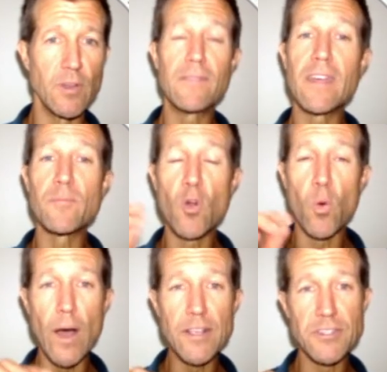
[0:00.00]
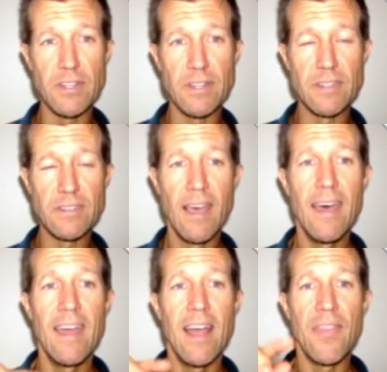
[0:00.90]
Give them questions
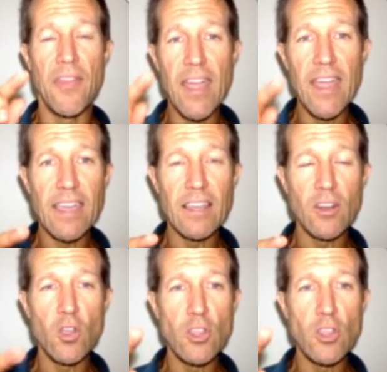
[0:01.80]
that they can